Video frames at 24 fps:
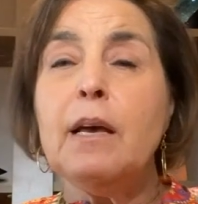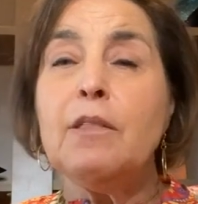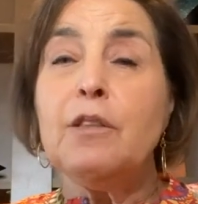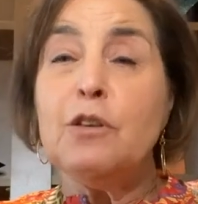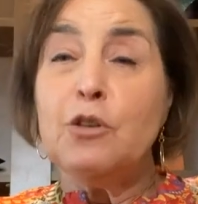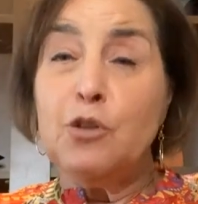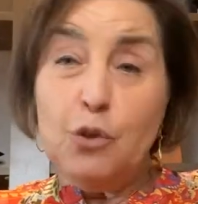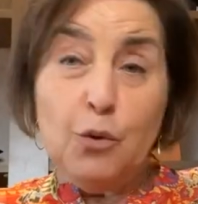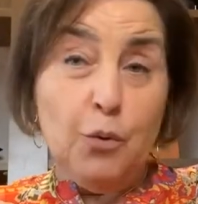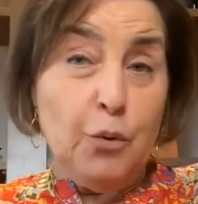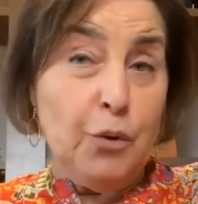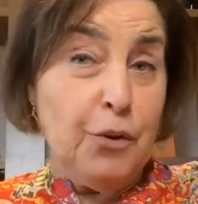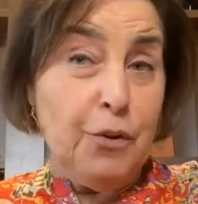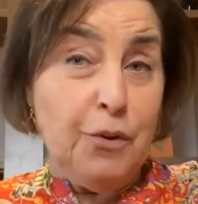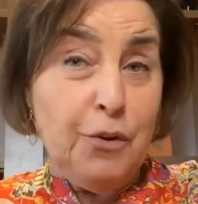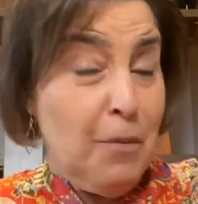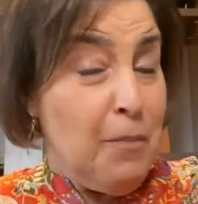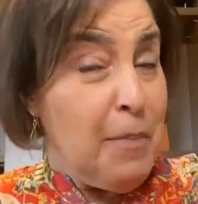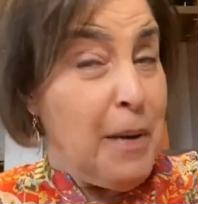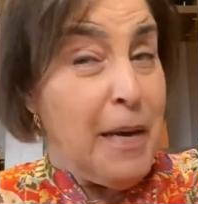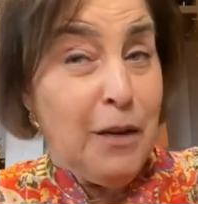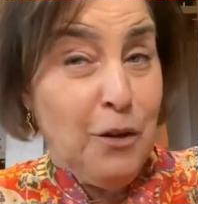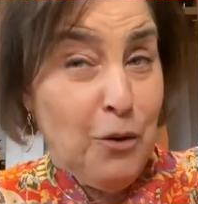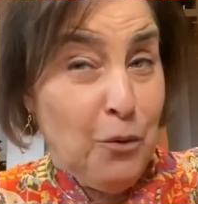The shorter the
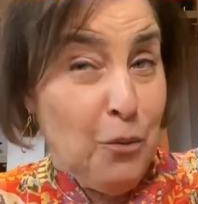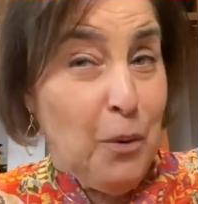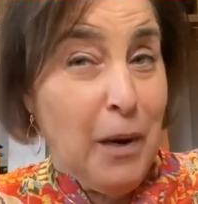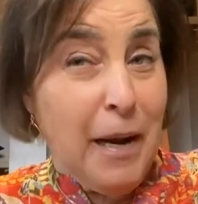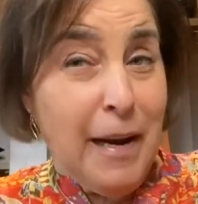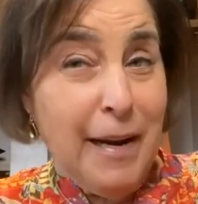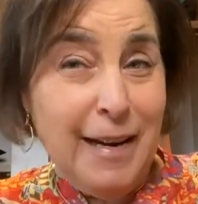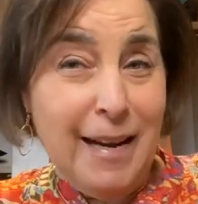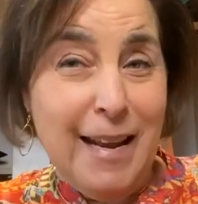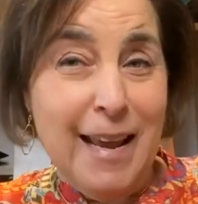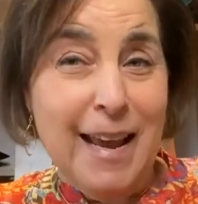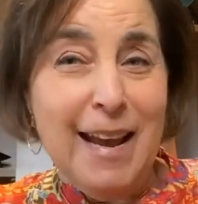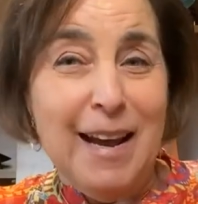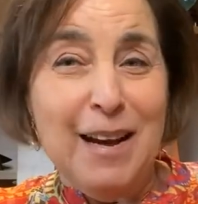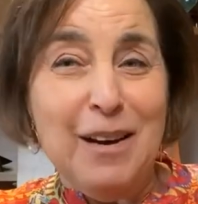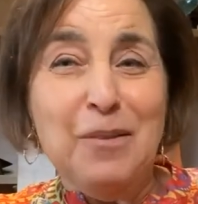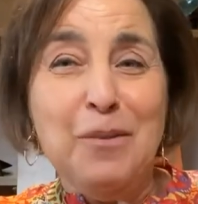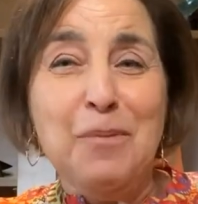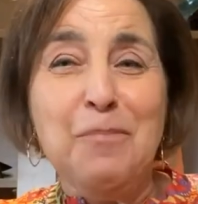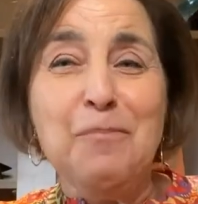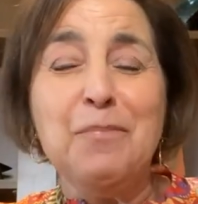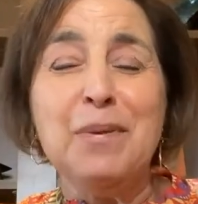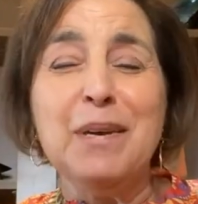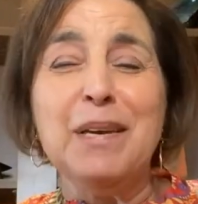better right now,
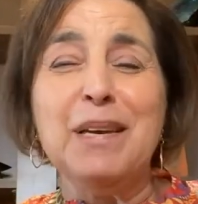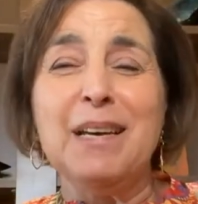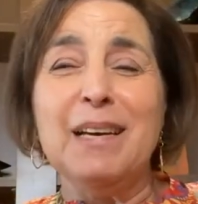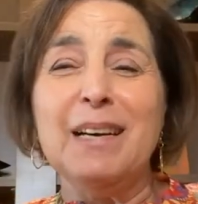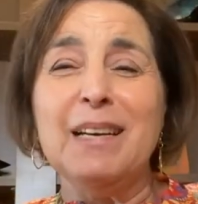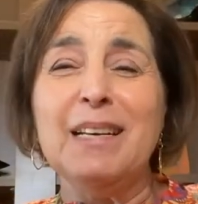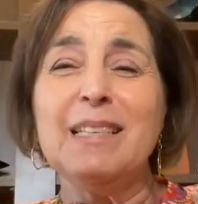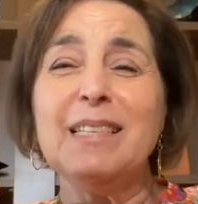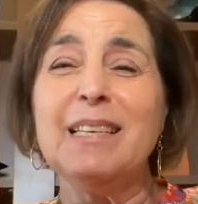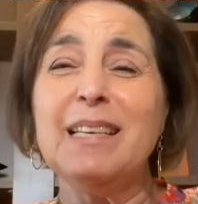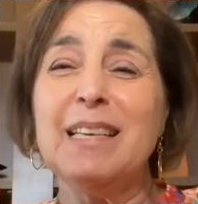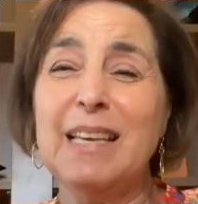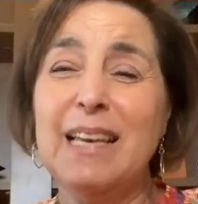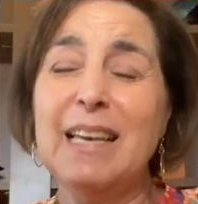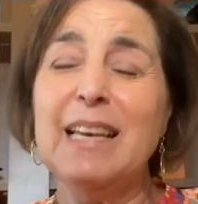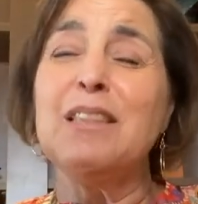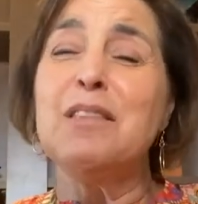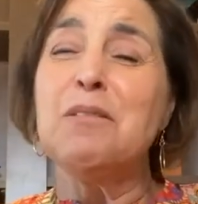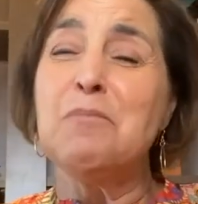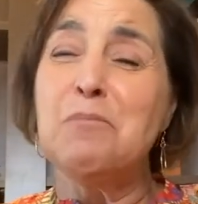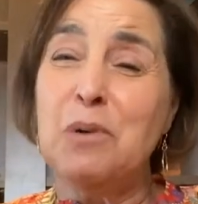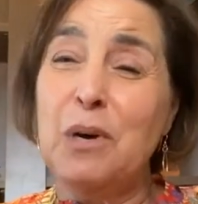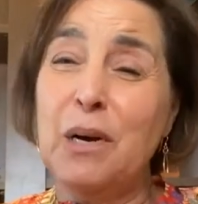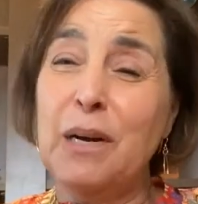because again, the
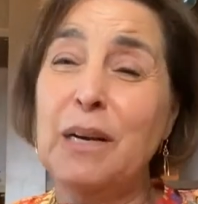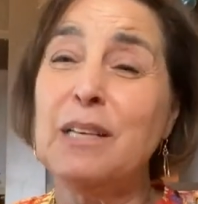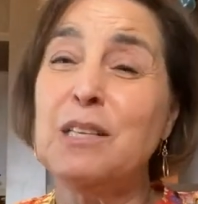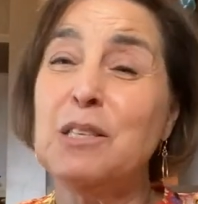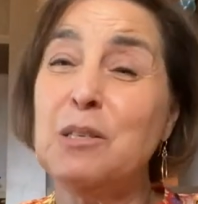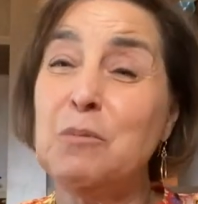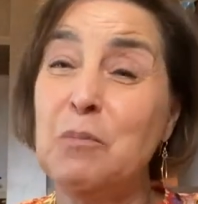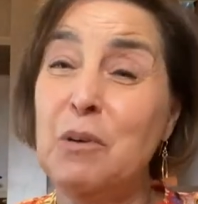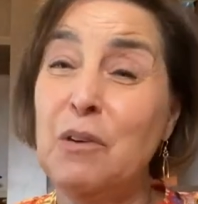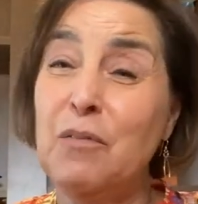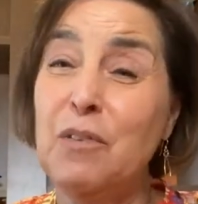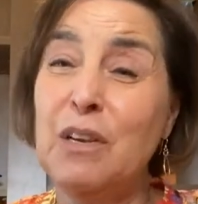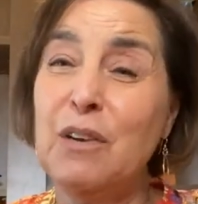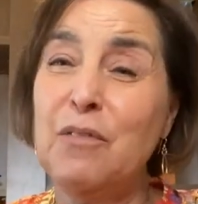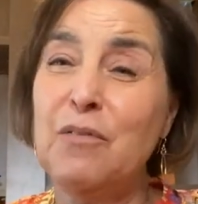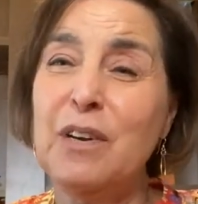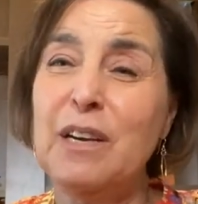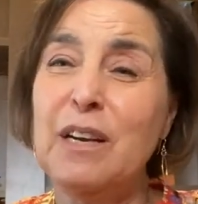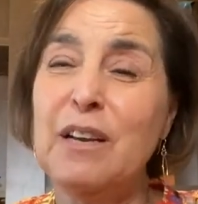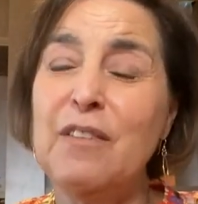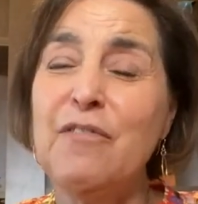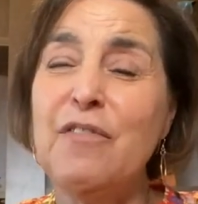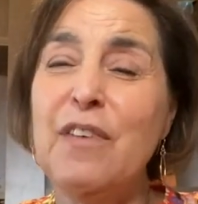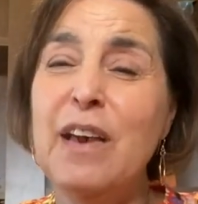market's moving very
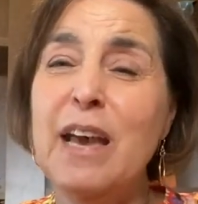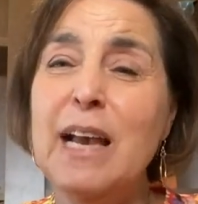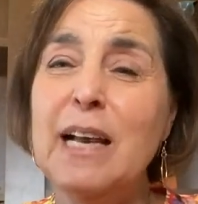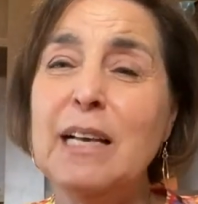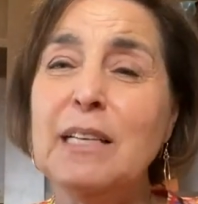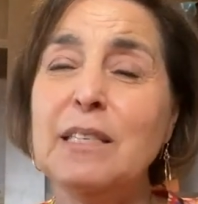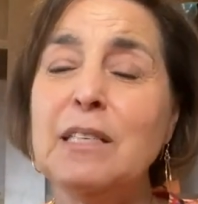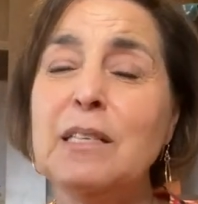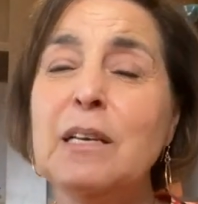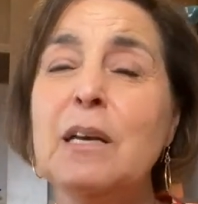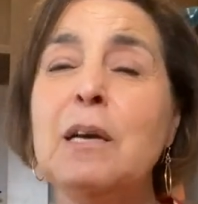fast.